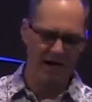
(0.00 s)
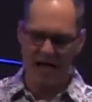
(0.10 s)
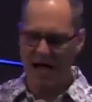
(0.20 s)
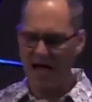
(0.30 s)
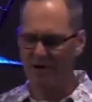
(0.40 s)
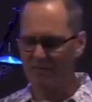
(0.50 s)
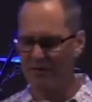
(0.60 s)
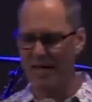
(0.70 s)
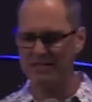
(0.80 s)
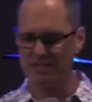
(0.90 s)
I have
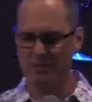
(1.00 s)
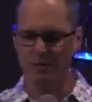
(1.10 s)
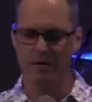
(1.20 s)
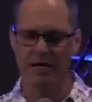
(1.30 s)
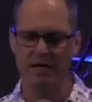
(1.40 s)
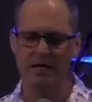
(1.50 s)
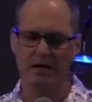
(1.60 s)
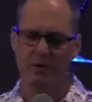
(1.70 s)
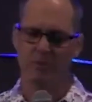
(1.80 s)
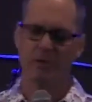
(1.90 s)
fasted and prayed,
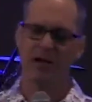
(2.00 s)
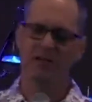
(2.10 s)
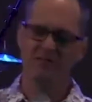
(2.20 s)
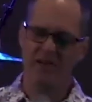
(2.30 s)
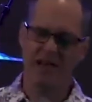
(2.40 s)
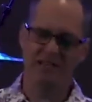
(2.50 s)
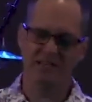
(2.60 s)
prayed and fasted.